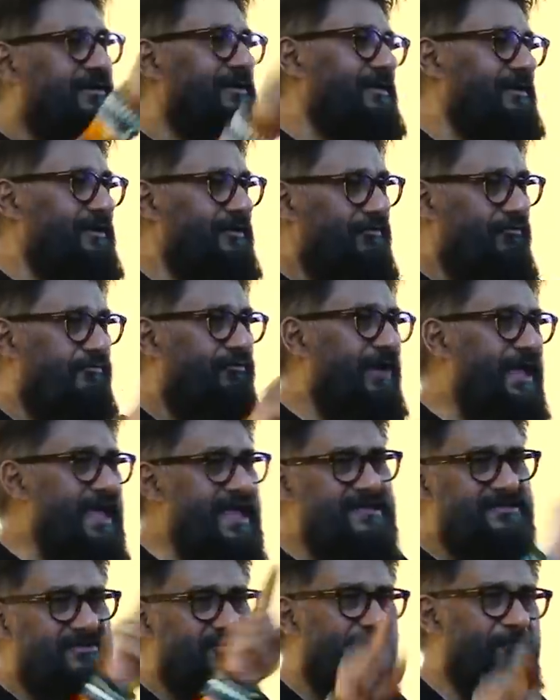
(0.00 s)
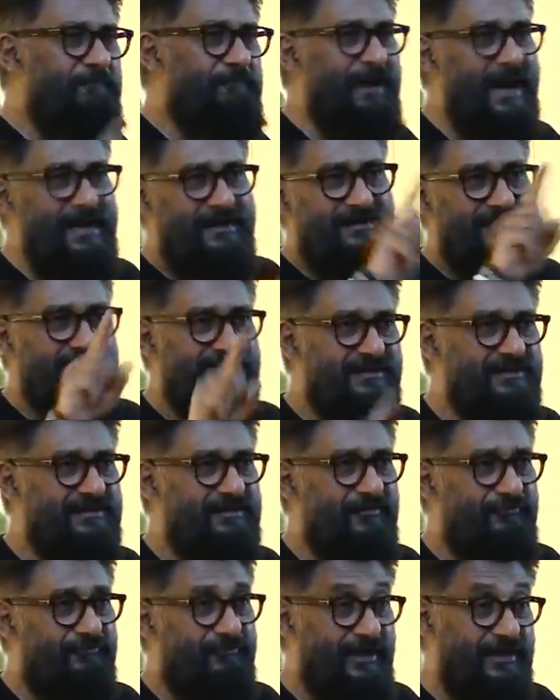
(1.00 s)
ways of practicing
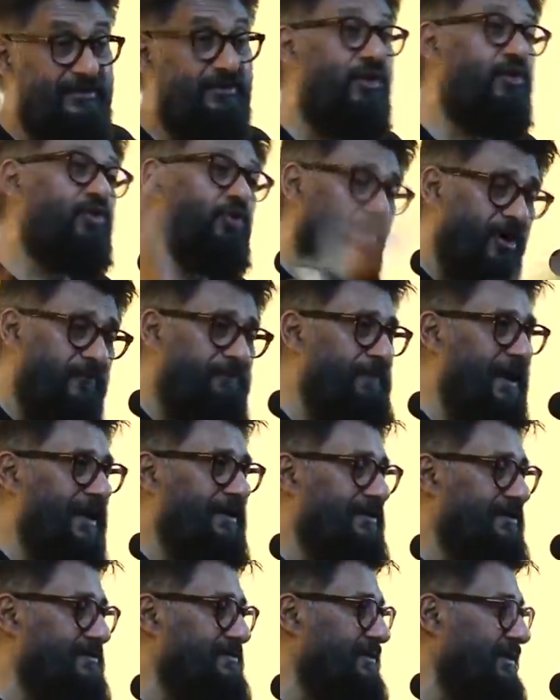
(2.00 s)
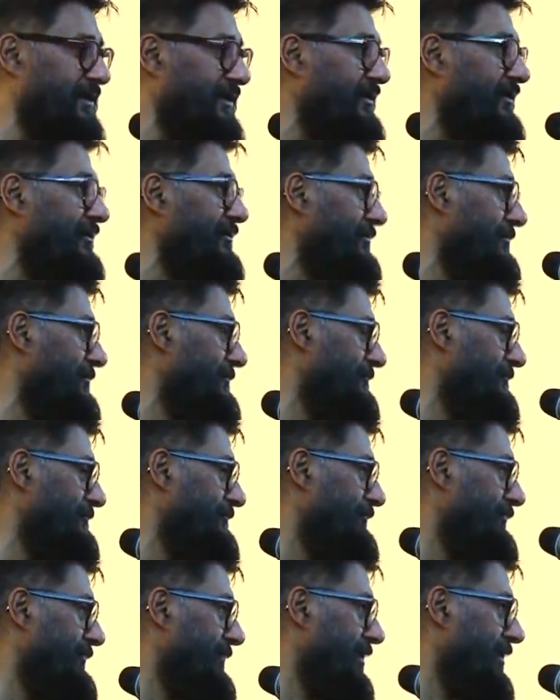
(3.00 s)
their faith or not practicing,
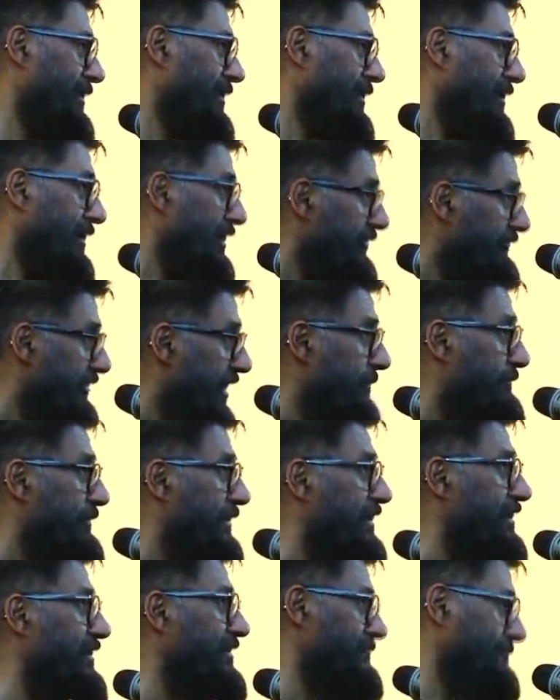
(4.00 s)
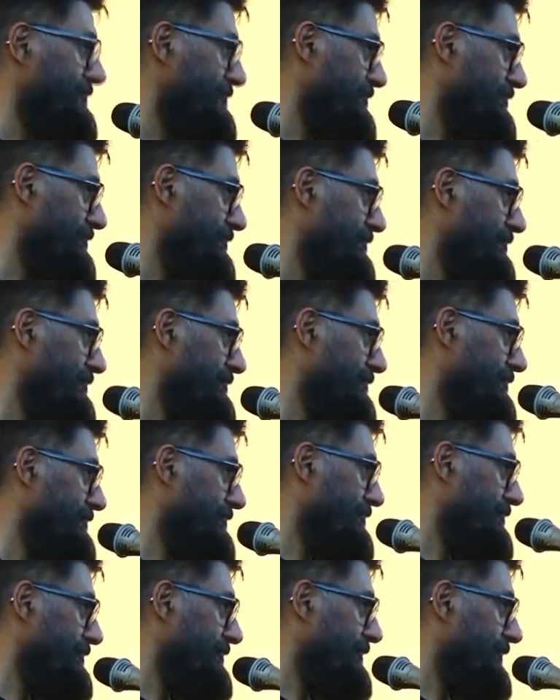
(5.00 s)
live happily.
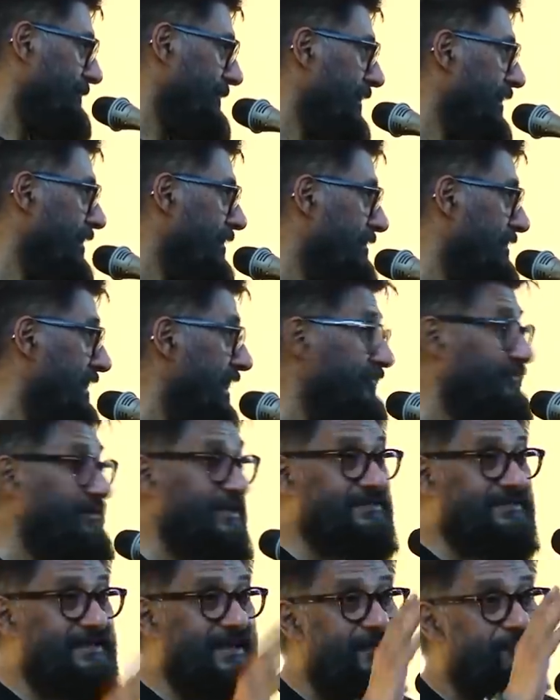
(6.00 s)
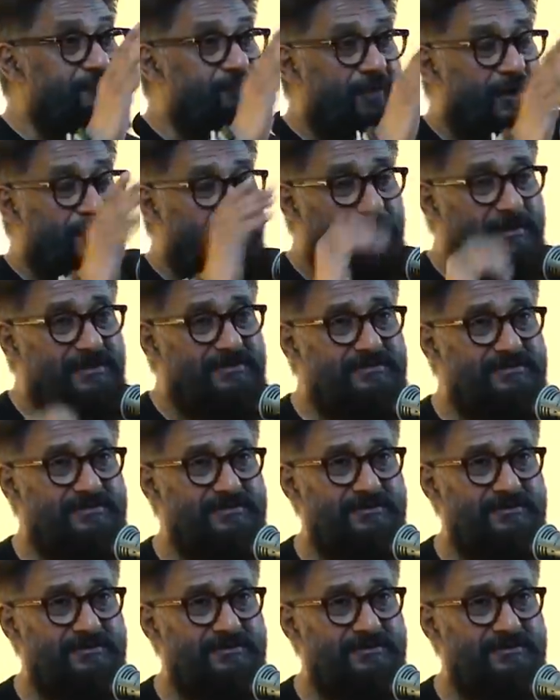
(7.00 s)
They have the same purpose.